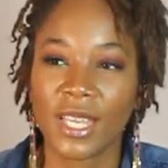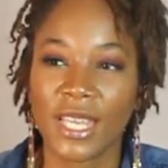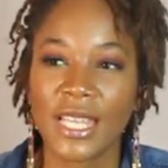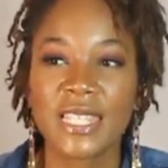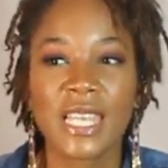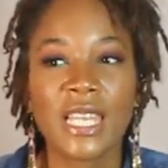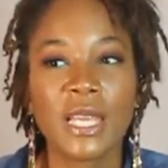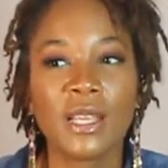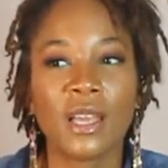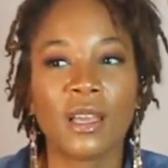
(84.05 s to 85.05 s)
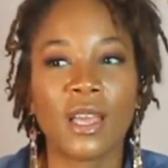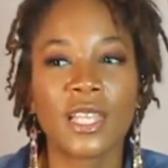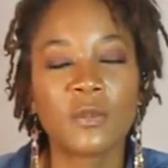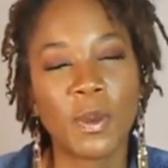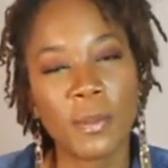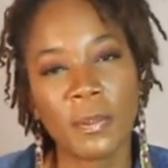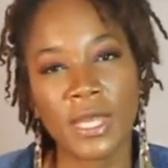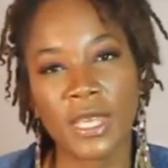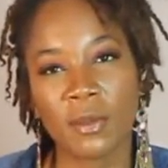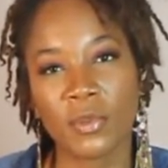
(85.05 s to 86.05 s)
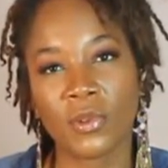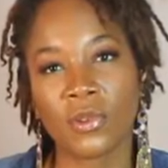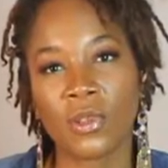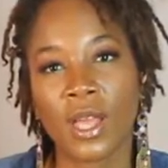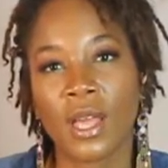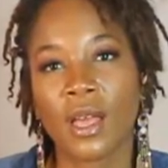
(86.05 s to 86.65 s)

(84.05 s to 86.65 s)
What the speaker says: He's getting his puppy kibble,